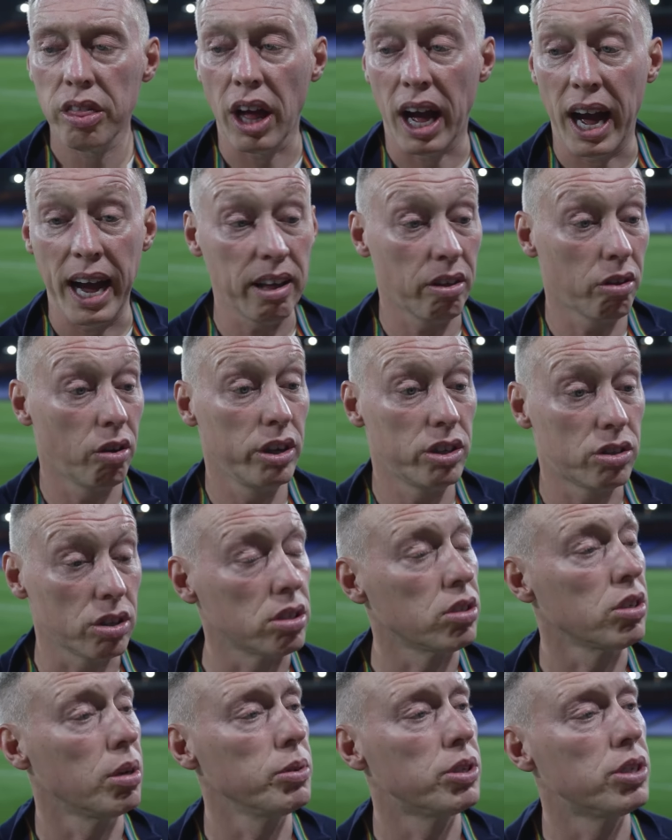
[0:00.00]
I thought he took
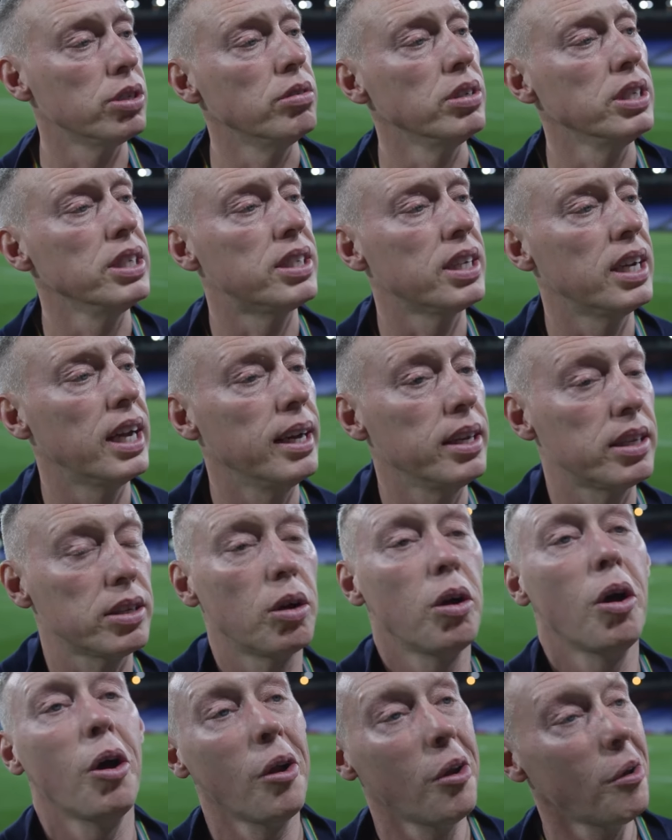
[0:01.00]
his opportunity tonight,
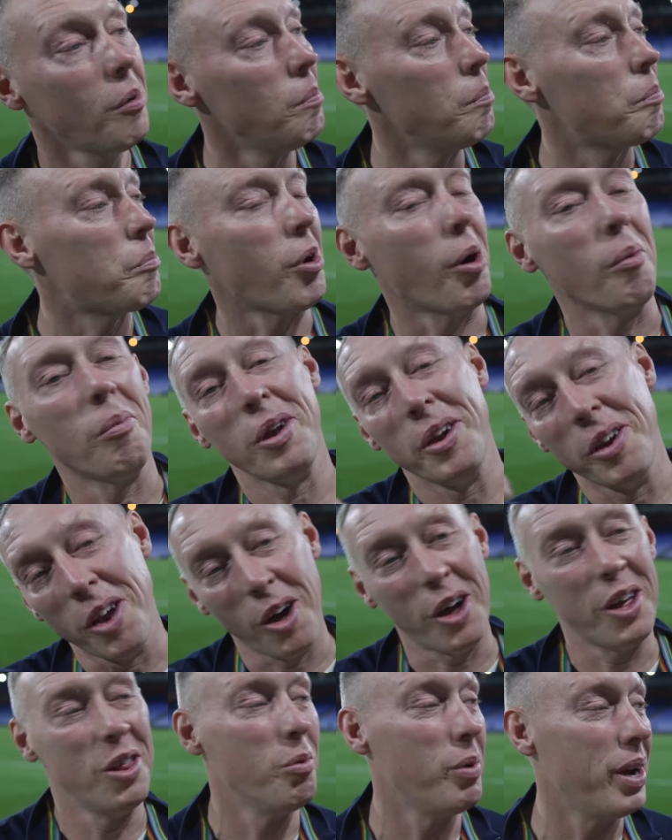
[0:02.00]
probably
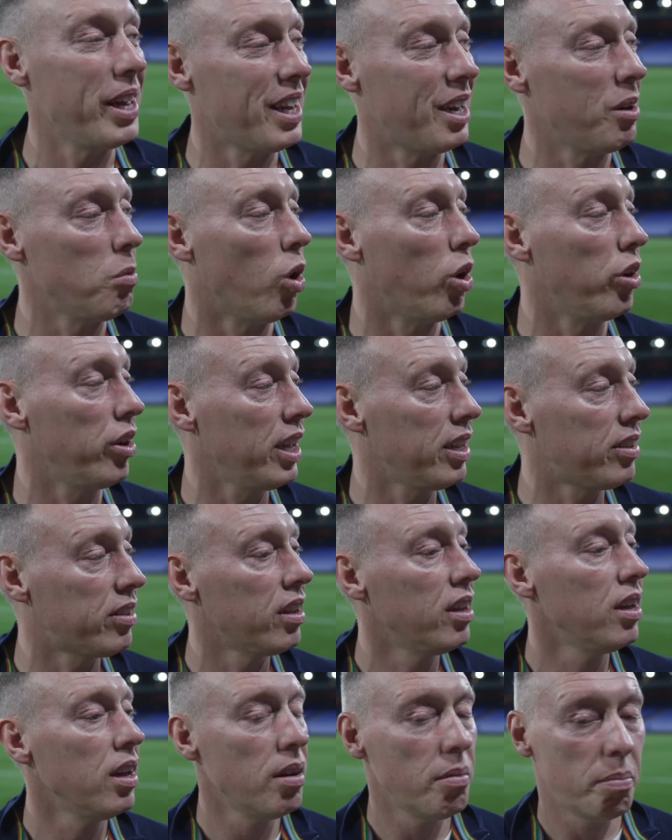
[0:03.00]
not in the way that he wanted,
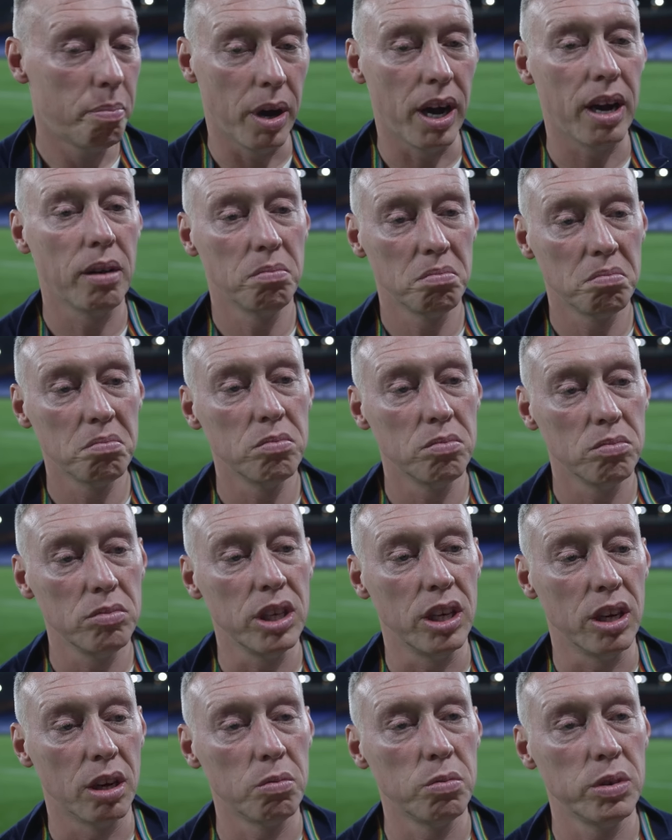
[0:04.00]
but,
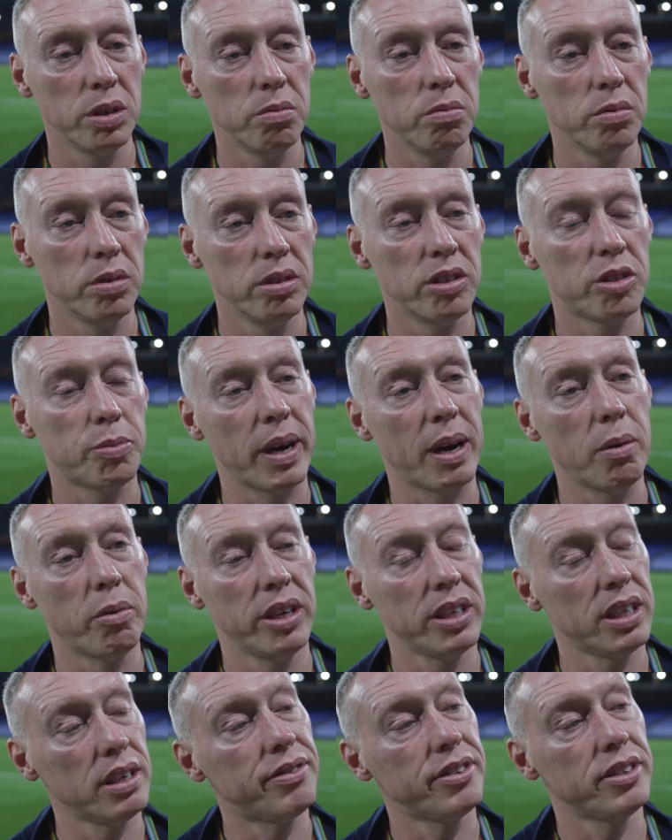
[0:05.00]
you know, we respect what
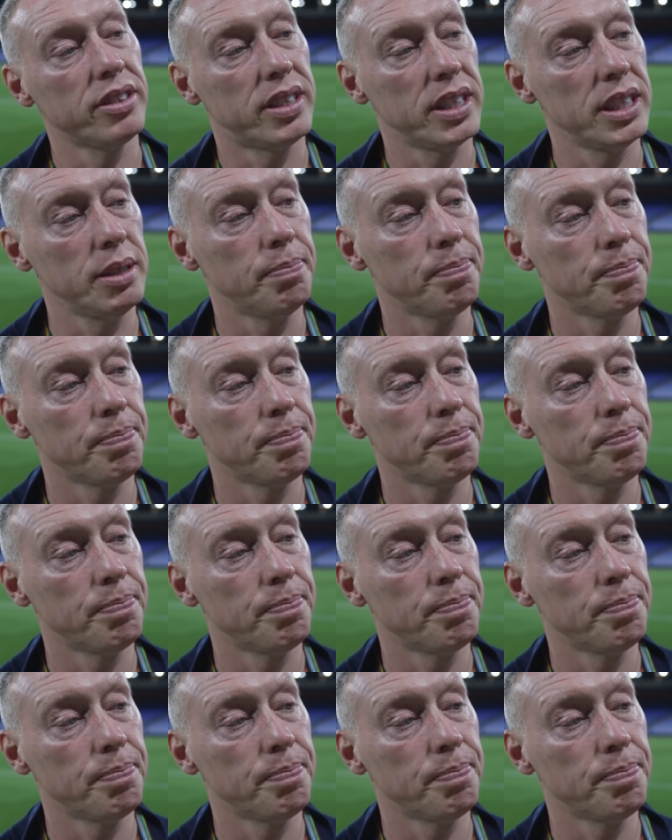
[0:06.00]
he did for the team.